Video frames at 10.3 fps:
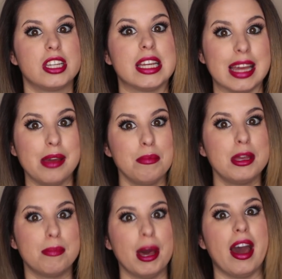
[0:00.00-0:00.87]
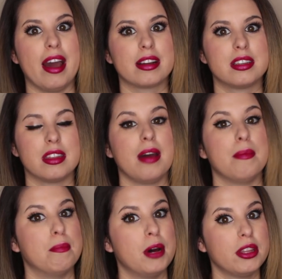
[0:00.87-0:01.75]
to get me back to
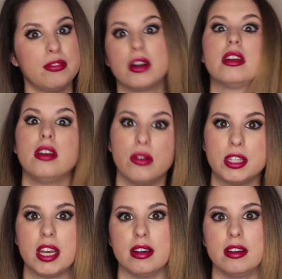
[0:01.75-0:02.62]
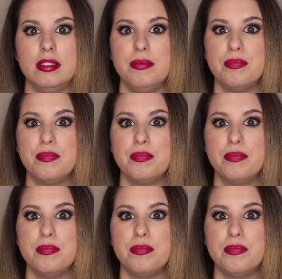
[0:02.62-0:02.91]
that motherfucking hotel.